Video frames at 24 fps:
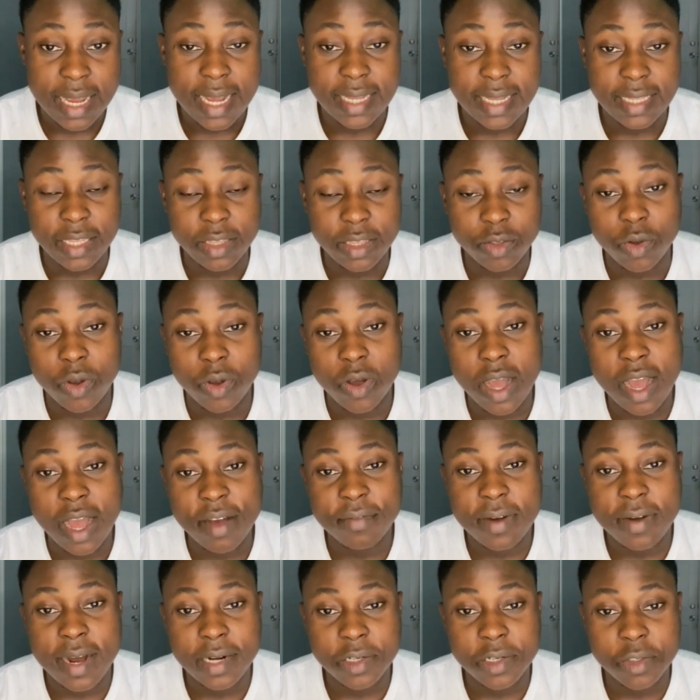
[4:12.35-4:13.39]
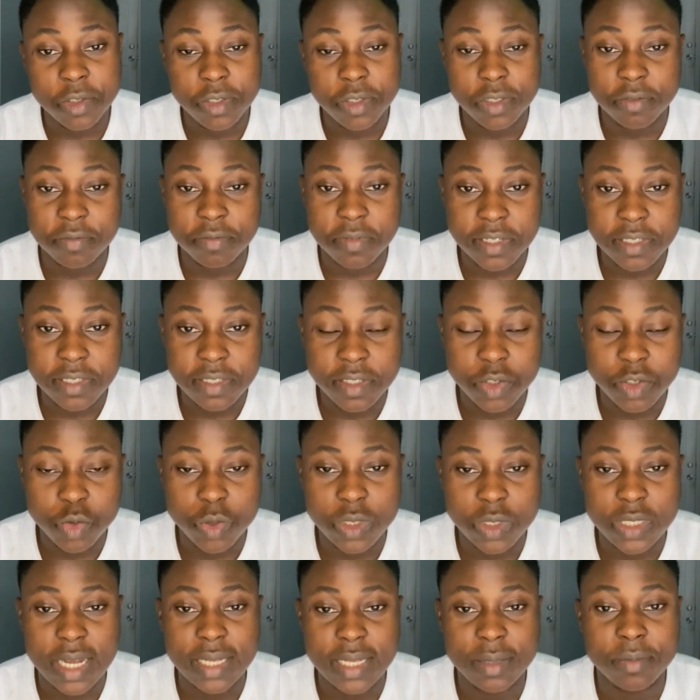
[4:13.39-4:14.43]
And then you have R2 universities,
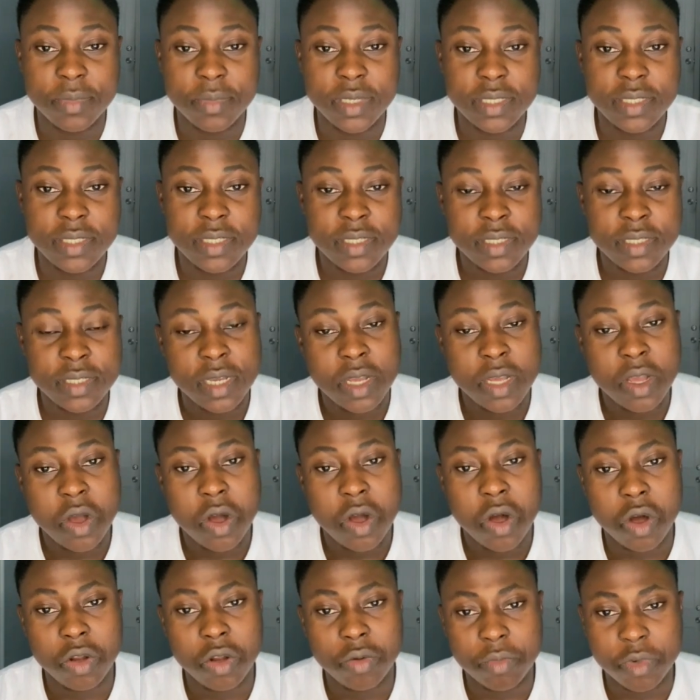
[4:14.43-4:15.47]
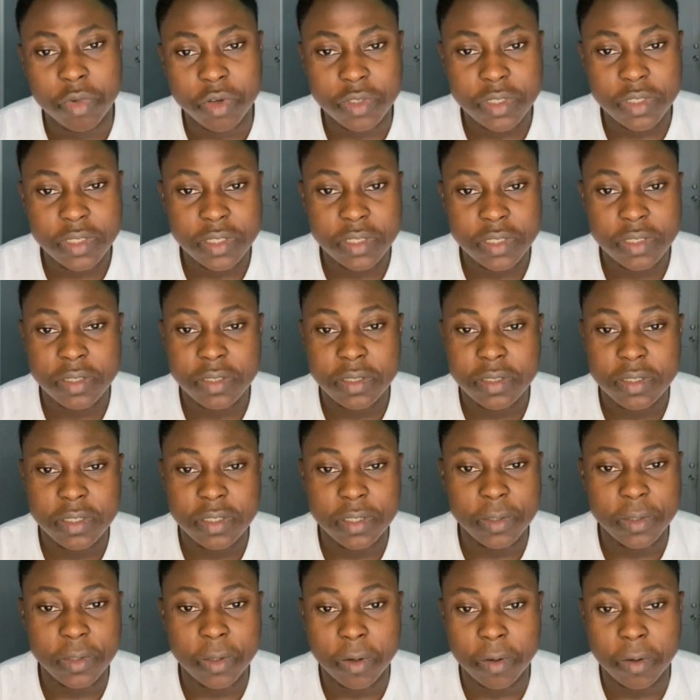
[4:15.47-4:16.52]
which admit almost,
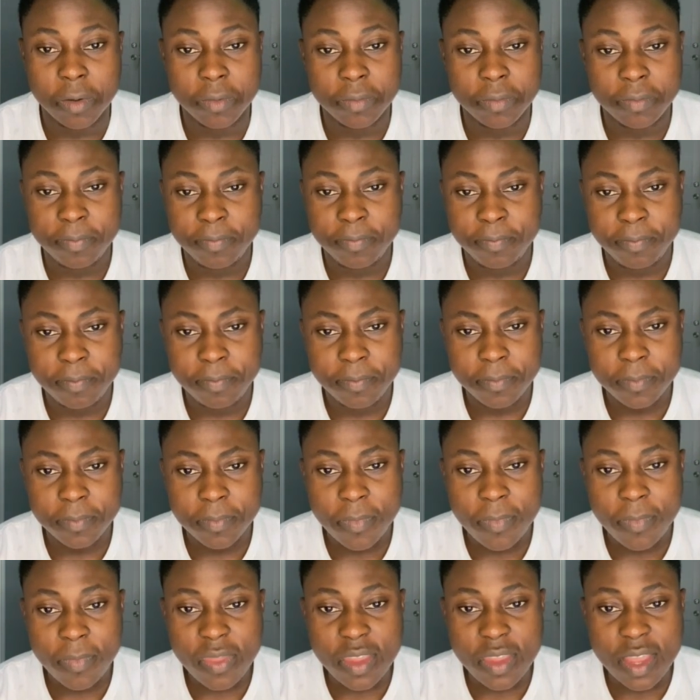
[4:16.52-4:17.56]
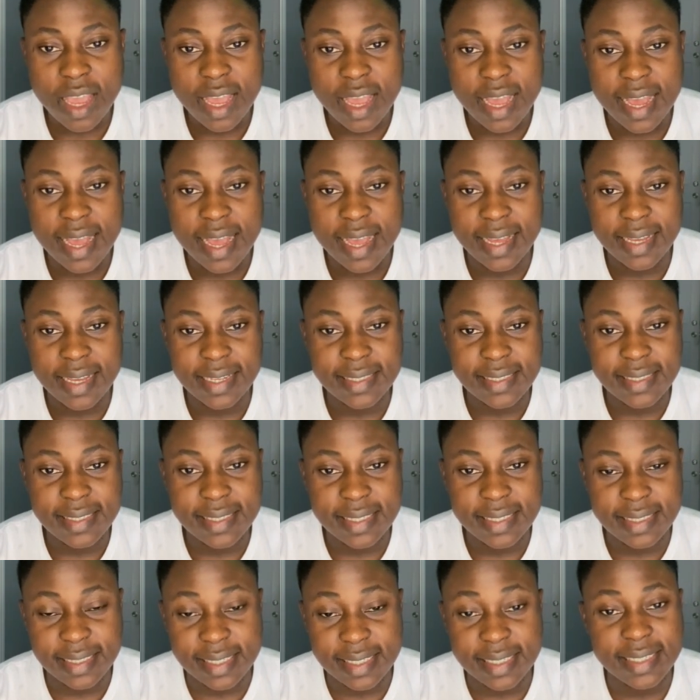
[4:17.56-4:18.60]
60
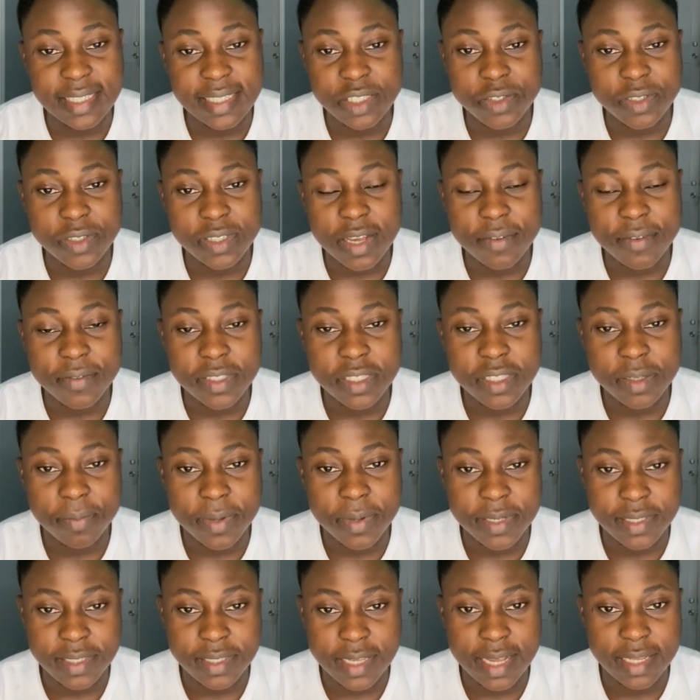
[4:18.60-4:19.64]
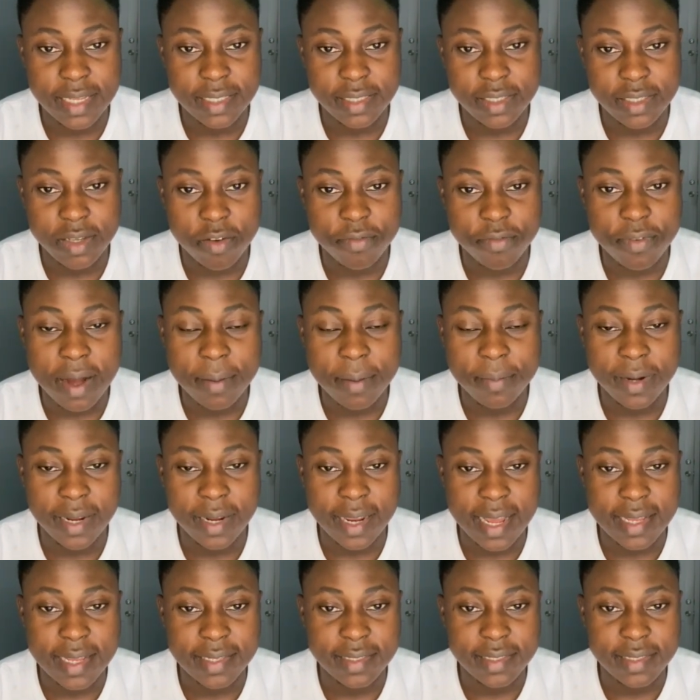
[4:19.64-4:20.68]
to 70% of
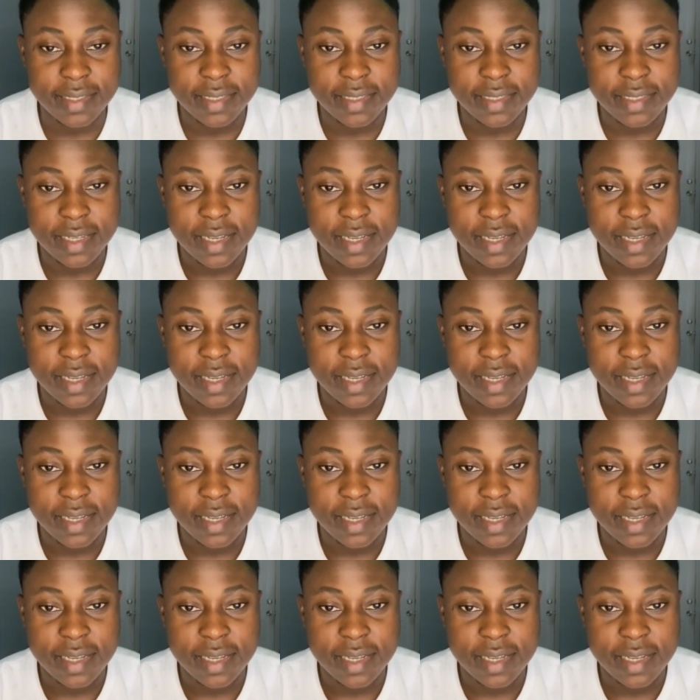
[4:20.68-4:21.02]
applicants,